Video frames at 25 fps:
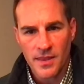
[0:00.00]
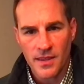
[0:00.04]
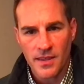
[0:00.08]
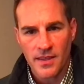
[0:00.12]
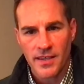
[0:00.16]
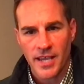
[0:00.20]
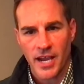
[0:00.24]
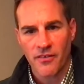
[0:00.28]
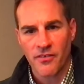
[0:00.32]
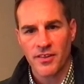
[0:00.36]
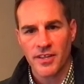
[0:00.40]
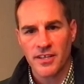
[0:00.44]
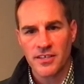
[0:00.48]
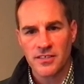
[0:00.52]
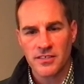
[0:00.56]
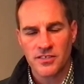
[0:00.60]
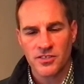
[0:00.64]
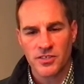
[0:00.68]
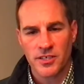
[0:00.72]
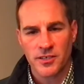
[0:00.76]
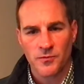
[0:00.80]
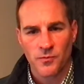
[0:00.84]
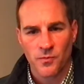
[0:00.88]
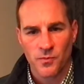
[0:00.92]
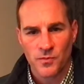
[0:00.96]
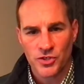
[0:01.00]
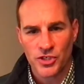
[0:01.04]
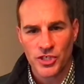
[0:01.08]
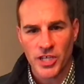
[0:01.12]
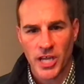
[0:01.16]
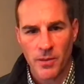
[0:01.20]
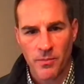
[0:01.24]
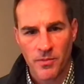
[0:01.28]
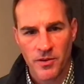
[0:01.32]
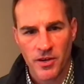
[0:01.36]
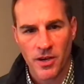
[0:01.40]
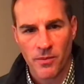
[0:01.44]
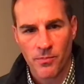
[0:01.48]
Everything's
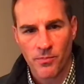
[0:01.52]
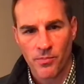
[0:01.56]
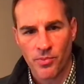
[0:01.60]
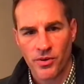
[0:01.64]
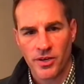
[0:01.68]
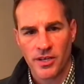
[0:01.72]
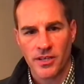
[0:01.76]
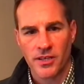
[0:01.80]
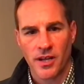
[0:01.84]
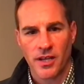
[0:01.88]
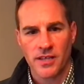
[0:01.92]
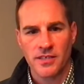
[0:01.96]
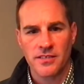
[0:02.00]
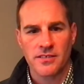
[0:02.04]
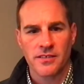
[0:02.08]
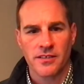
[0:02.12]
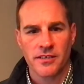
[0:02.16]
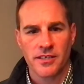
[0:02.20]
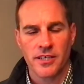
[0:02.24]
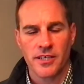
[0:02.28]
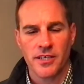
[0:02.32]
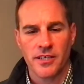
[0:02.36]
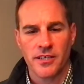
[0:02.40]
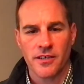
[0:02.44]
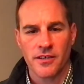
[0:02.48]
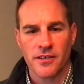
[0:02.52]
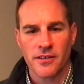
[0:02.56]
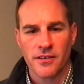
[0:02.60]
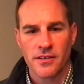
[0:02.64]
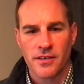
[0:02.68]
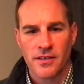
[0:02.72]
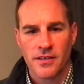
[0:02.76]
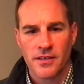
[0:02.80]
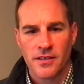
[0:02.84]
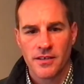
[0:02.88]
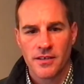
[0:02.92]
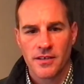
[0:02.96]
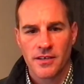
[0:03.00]
shaping up pretty nicely here.
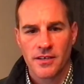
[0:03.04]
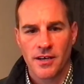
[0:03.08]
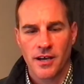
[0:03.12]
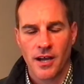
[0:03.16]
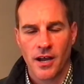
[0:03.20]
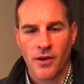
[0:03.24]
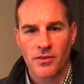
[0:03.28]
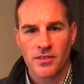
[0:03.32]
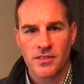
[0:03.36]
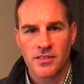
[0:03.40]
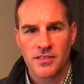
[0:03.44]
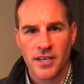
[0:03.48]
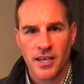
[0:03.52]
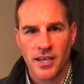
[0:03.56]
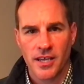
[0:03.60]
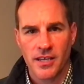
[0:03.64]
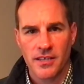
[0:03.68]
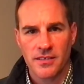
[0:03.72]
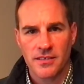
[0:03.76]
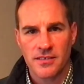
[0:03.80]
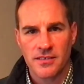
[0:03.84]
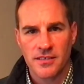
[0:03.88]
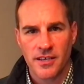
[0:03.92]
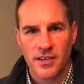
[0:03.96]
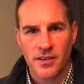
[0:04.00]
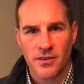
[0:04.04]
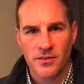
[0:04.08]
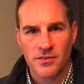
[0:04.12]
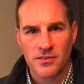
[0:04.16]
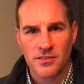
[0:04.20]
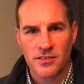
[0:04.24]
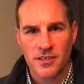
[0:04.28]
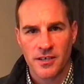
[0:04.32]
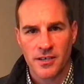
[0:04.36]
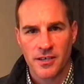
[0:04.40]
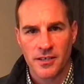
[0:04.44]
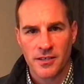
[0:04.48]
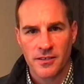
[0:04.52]
I would say sales
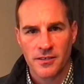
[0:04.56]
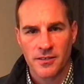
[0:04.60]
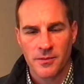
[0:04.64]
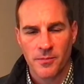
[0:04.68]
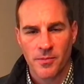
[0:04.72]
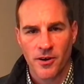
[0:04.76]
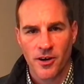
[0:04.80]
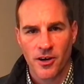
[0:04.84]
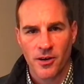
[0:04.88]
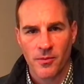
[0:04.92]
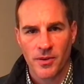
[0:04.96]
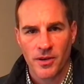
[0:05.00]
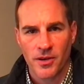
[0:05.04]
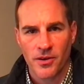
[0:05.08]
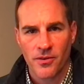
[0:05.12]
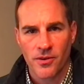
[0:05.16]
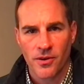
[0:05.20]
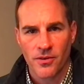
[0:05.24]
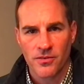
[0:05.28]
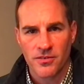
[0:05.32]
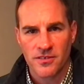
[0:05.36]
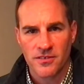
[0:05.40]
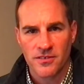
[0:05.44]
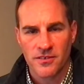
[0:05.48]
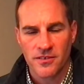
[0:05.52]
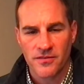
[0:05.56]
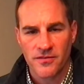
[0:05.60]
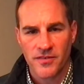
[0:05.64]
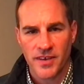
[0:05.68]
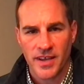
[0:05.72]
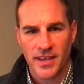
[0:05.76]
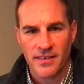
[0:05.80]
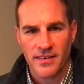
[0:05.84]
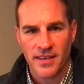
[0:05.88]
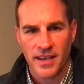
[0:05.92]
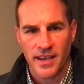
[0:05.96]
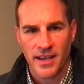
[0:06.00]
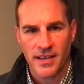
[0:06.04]
department grosses look
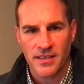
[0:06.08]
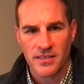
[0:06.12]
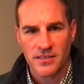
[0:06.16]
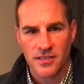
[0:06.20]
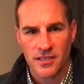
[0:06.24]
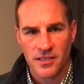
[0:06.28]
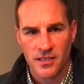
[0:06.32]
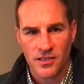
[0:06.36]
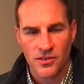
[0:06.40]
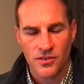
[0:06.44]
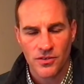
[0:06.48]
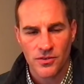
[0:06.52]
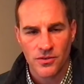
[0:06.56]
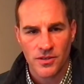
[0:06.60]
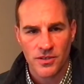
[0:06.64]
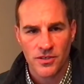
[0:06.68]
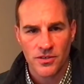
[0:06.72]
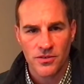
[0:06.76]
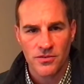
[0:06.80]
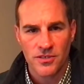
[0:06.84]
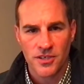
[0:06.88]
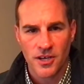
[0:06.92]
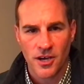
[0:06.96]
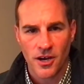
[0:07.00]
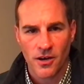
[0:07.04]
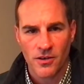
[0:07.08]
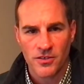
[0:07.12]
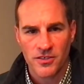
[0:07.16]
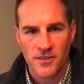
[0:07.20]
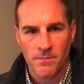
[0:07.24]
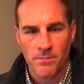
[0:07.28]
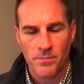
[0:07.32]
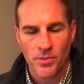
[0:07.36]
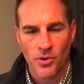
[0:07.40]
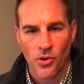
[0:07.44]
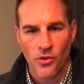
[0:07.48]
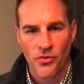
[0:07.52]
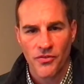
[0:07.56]
fantastic in new and used cars
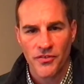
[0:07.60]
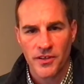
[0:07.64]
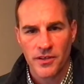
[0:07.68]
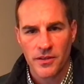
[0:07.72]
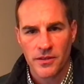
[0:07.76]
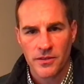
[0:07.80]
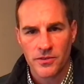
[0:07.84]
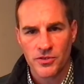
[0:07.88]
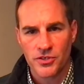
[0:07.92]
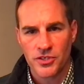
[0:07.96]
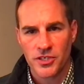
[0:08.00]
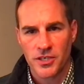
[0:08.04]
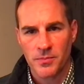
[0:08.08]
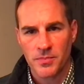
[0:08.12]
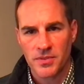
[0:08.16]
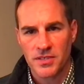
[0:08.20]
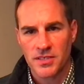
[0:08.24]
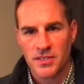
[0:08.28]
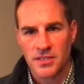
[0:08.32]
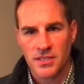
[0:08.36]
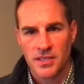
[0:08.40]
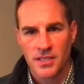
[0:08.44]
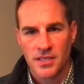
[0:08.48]
at both dealerships.